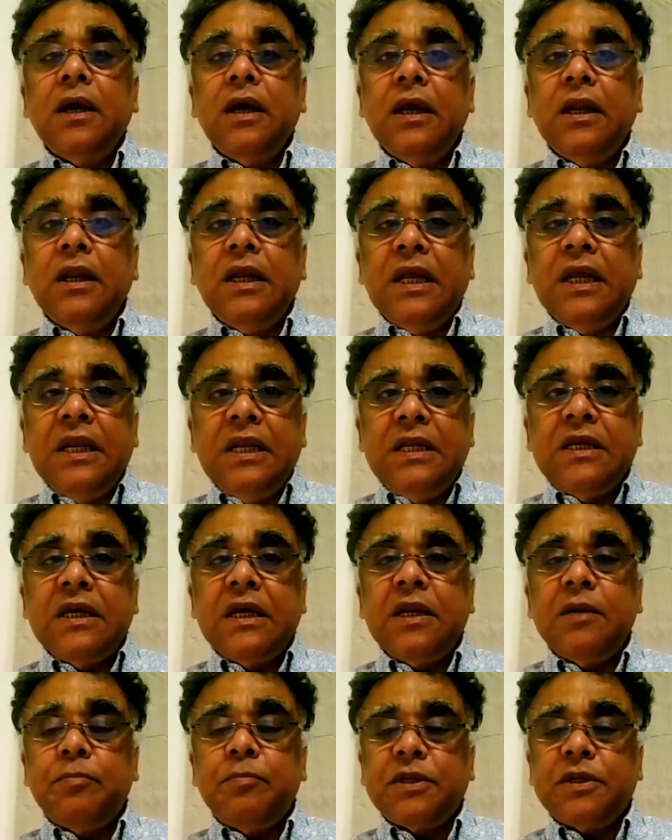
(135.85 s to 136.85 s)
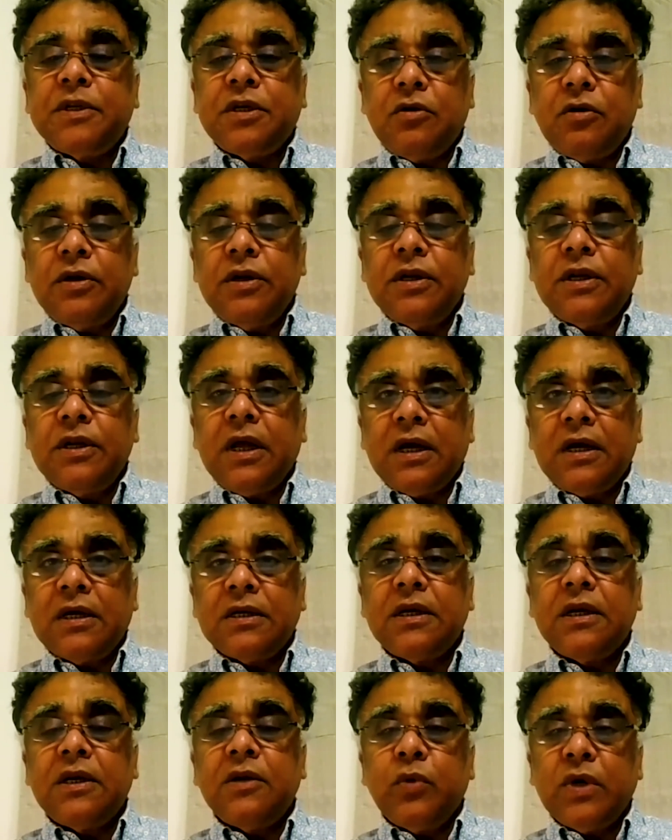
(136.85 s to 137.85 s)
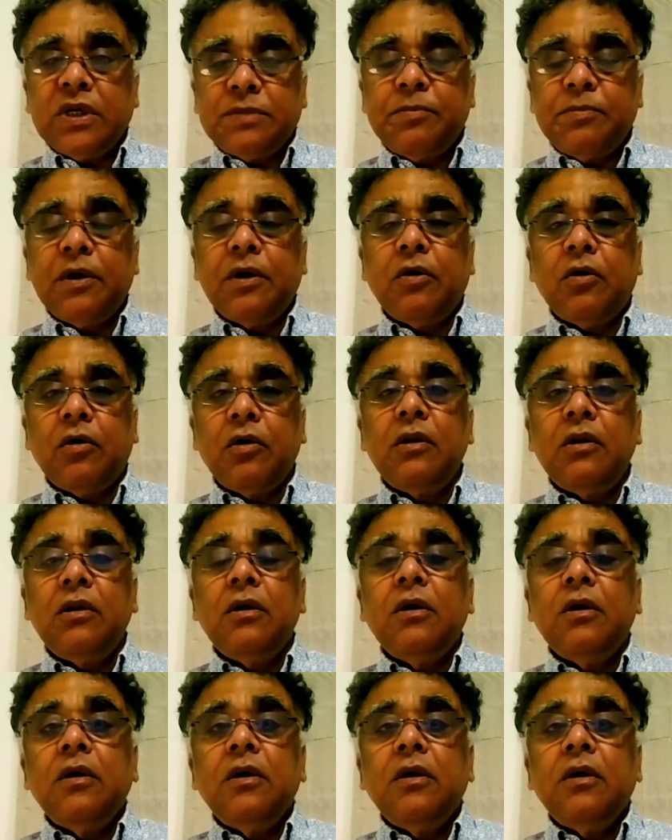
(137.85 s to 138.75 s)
In India, in particular in Calcutta, in West Bengal,